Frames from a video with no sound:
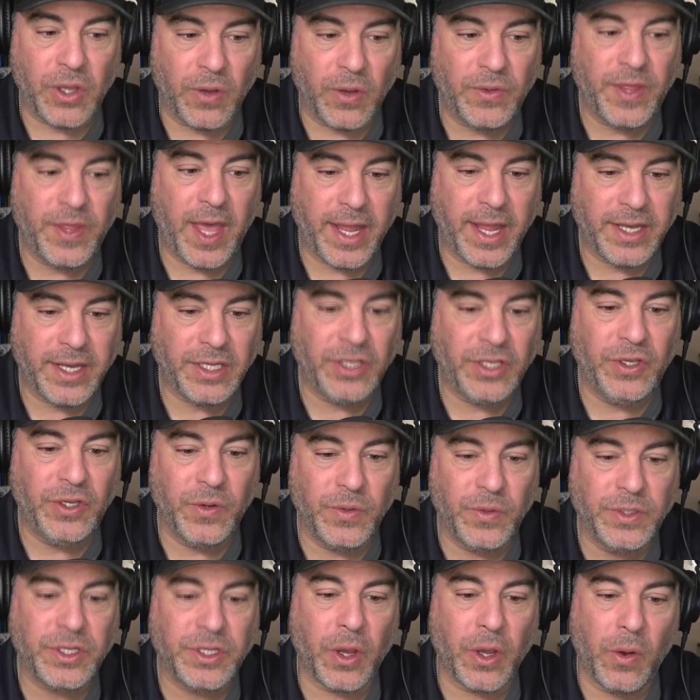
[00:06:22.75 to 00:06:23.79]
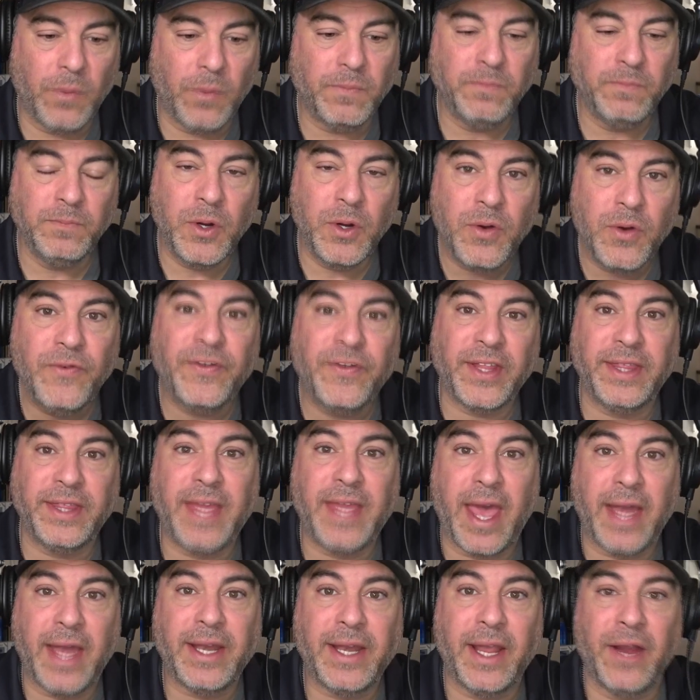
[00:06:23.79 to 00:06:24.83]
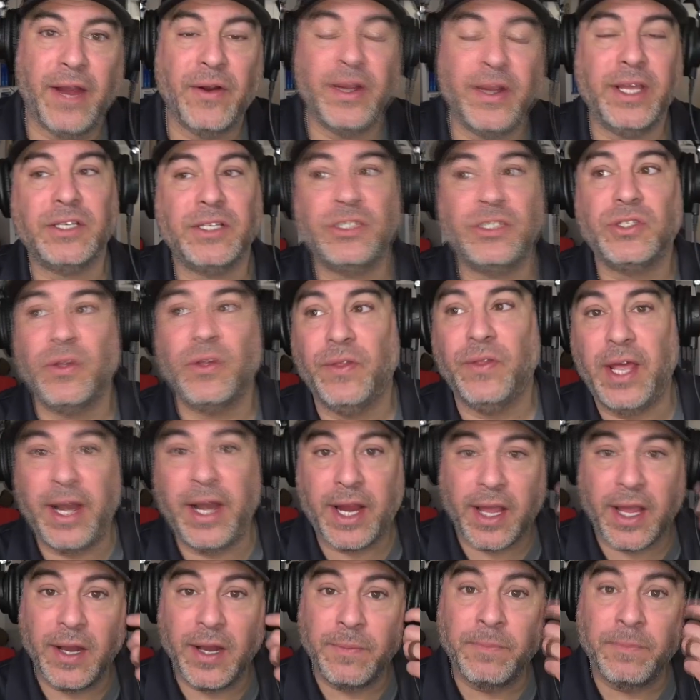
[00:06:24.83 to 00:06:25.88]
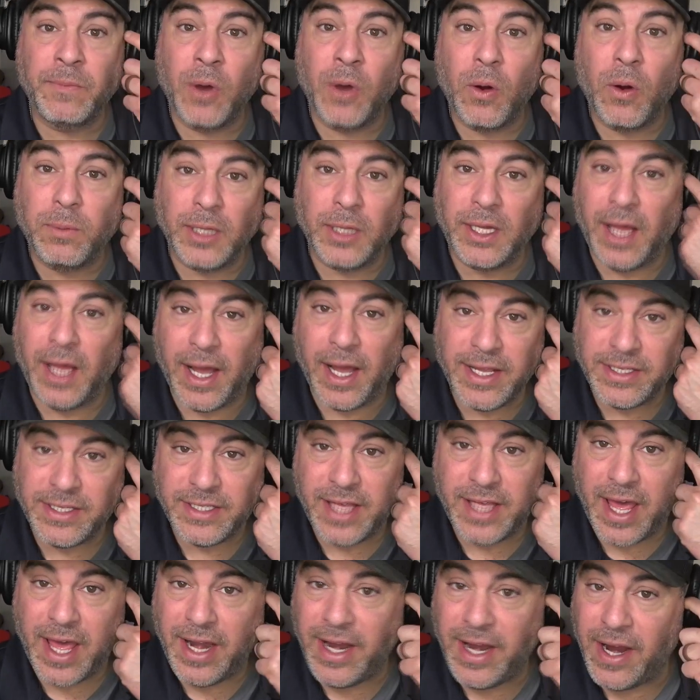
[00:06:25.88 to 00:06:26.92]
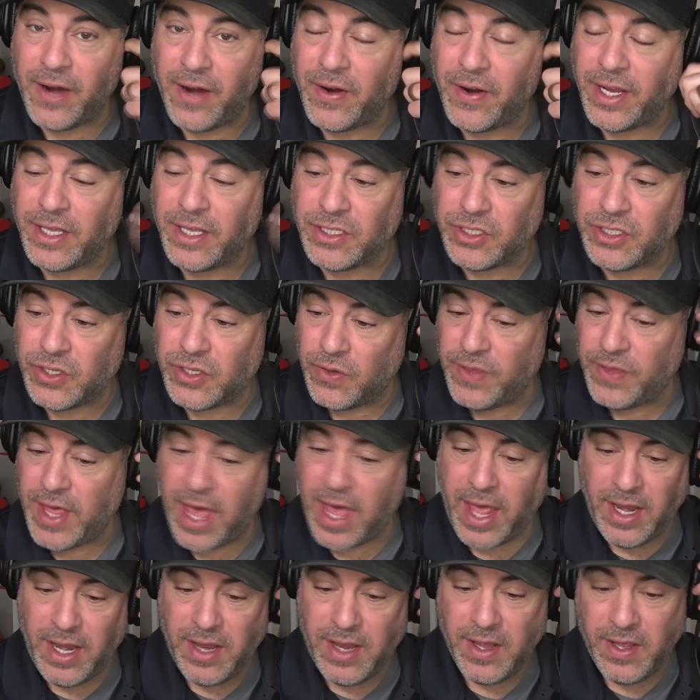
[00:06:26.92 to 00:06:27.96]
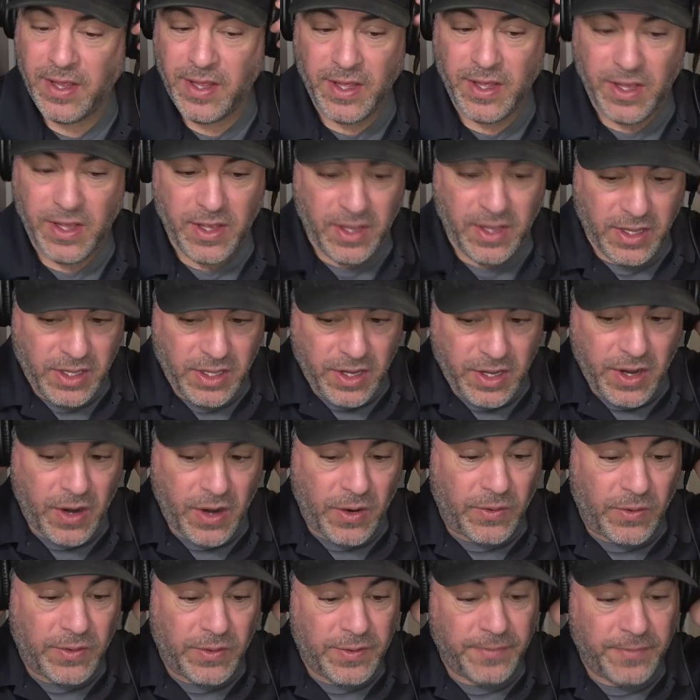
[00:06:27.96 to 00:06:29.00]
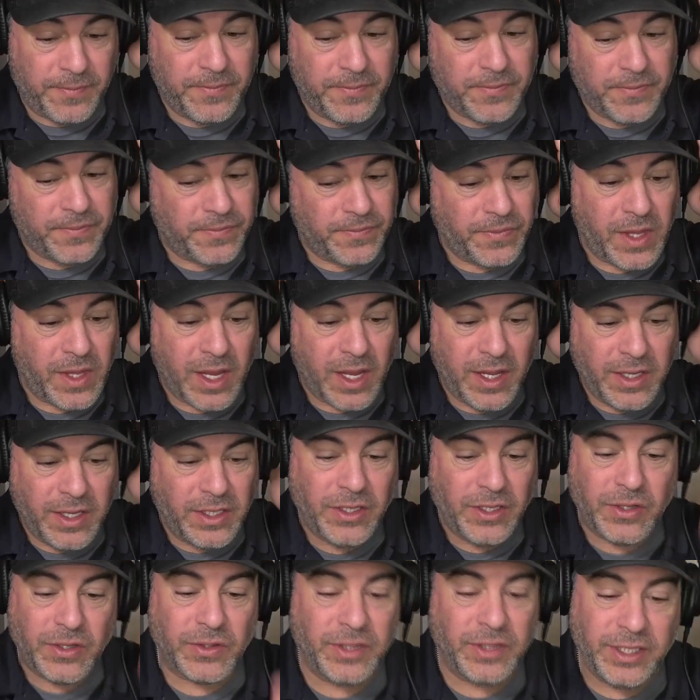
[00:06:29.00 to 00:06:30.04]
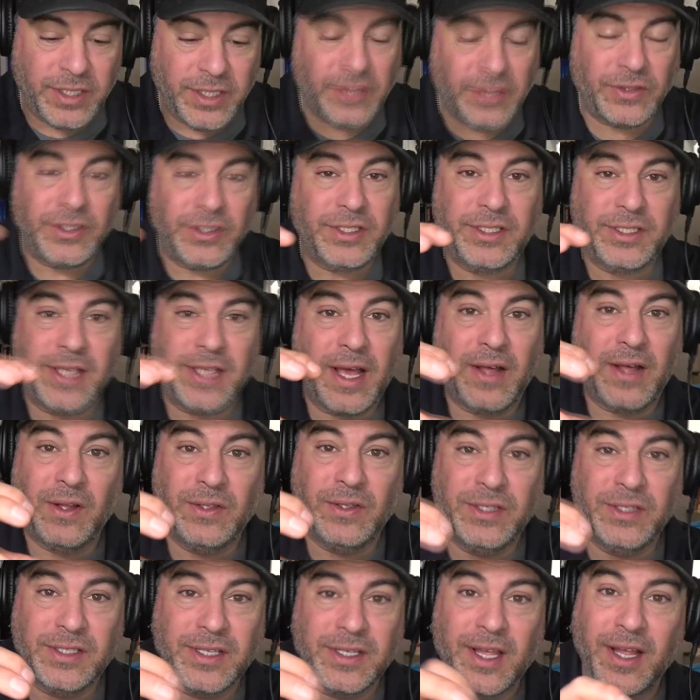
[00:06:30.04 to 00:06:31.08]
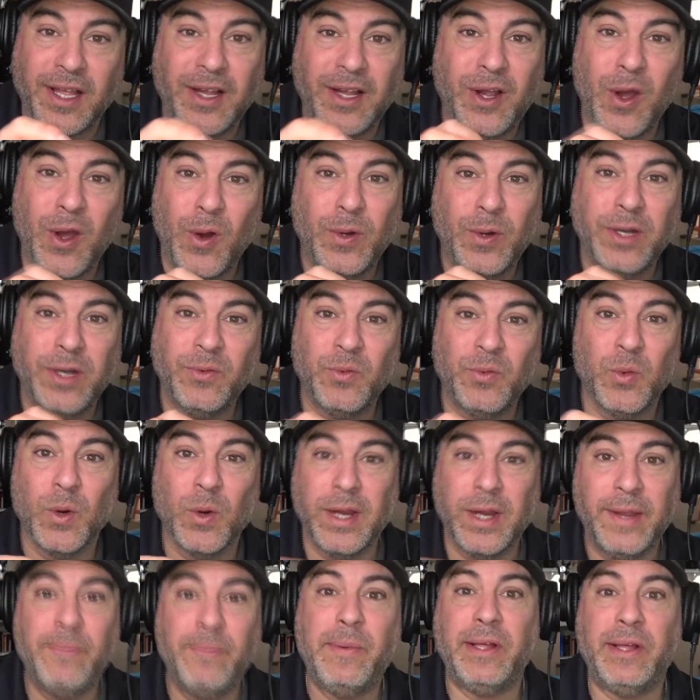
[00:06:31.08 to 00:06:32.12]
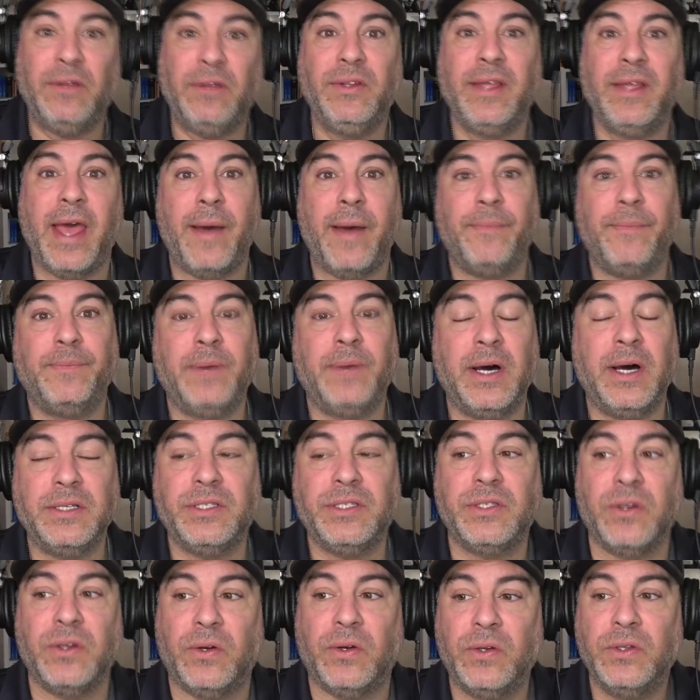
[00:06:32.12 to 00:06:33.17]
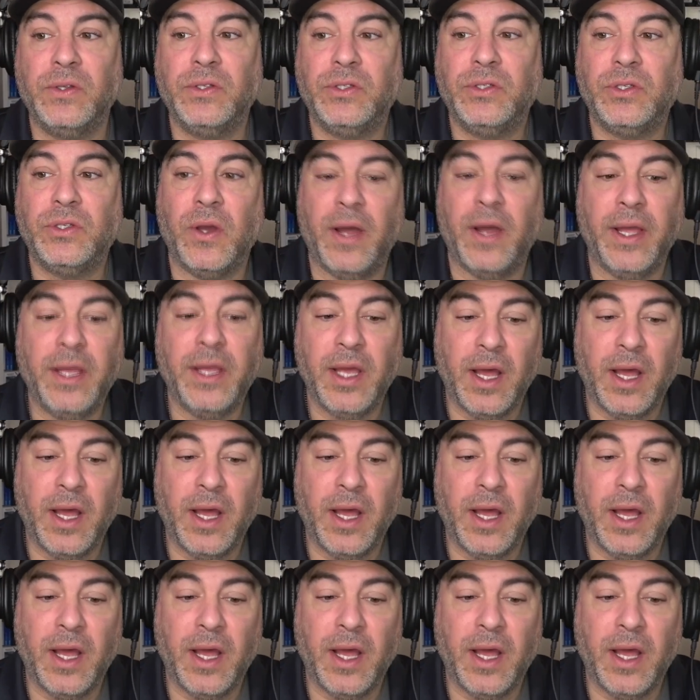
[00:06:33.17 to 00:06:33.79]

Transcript: that you don't move in that area, so that it can immobilize that area, so that, you know, your little cells can go and rebuild that muscle. So